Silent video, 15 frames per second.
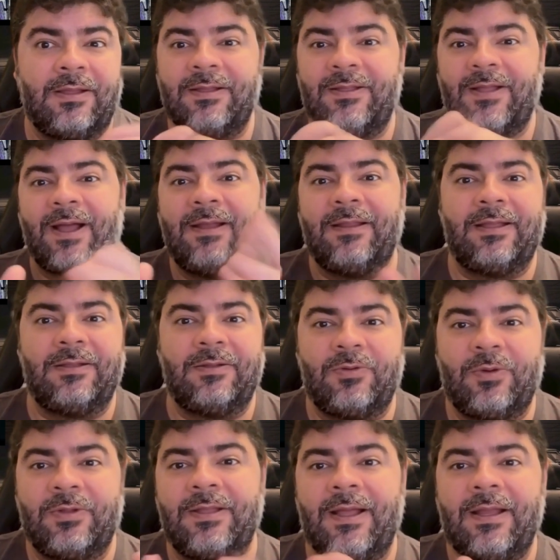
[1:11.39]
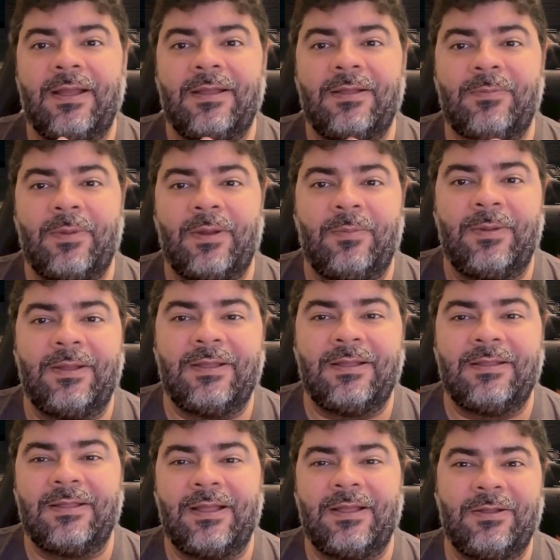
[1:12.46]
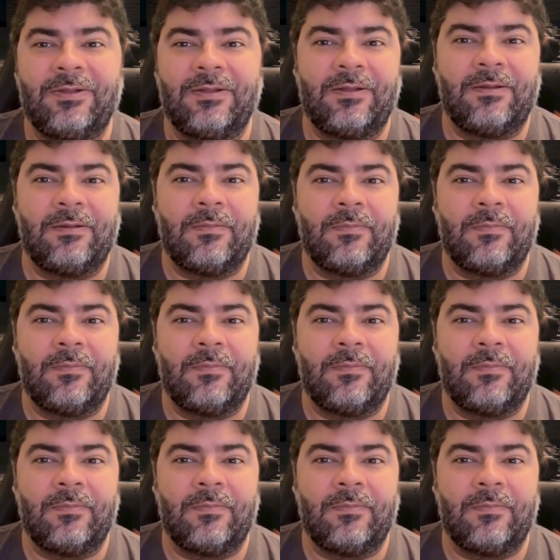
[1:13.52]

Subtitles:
the scientist looks at an experiment and thinks,